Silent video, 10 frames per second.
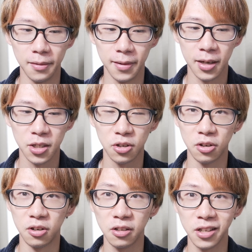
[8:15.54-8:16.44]

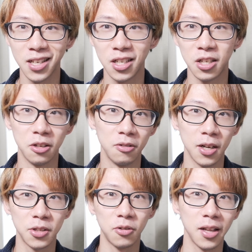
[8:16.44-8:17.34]
externally to
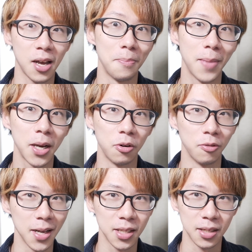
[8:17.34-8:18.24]
a sort of like a
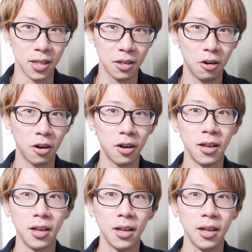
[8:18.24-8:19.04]
micro SD card.